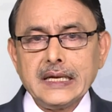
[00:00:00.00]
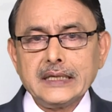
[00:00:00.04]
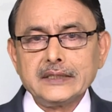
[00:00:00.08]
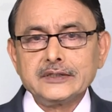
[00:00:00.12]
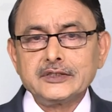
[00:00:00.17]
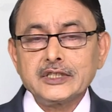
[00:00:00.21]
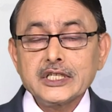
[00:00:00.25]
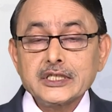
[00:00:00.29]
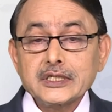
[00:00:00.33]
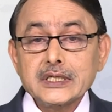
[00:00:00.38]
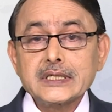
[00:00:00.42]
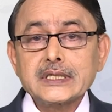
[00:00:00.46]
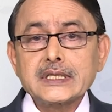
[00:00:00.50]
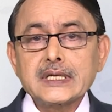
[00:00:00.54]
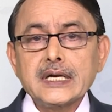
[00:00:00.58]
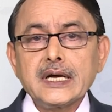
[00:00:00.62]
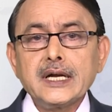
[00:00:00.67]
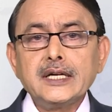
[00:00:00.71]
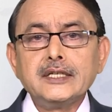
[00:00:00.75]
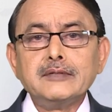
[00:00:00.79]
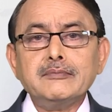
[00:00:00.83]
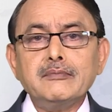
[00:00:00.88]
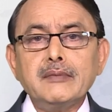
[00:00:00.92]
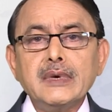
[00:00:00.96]
This is
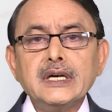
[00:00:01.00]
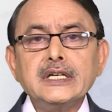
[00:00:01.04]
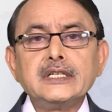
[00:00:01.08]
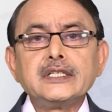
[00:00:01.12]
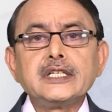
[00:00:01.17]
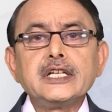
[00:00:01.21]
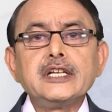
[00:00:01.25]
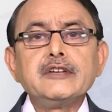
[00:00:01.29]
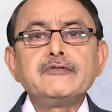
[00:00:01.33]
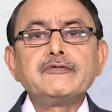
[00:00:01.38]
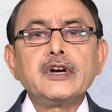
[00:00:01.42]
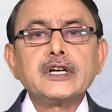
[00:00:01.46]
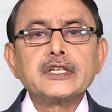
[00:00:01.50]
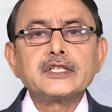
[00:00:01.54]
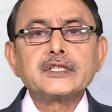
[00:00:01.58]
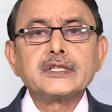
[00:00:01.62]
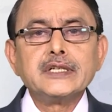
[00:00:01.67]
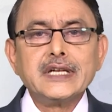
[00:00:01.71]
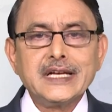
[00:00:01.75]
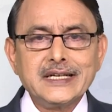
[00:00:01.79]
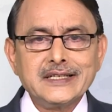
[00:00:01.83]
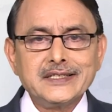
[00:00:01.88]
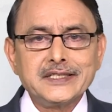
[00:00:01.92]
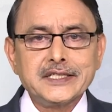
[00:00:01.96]
called
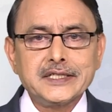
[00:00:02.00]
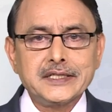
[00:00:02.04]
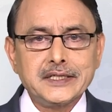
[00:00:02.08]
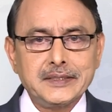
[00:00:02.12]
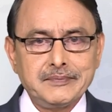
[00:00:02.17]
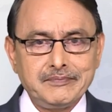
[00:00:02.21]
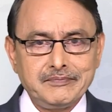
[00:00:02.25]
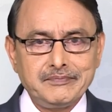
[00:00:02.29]
multifunctionality.